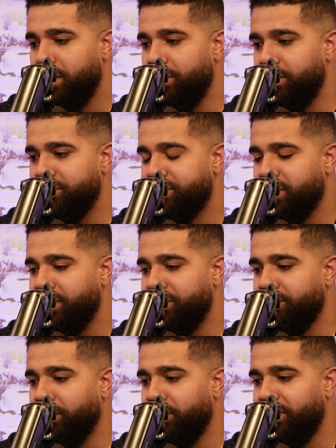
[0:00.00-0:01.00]
started
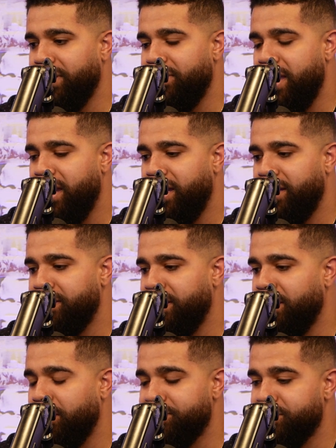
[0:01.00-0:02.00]
growing in that. Ended up